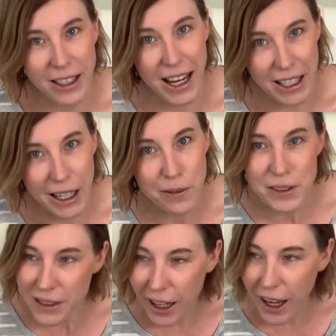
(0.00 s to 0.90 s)

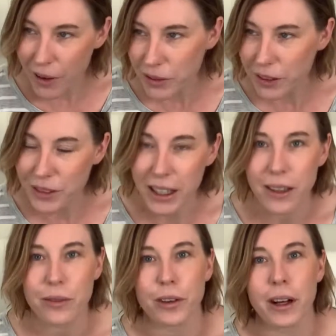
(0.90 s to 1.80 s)
natives that have lived
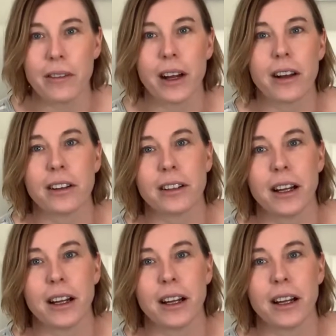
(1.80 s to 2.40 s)
here forever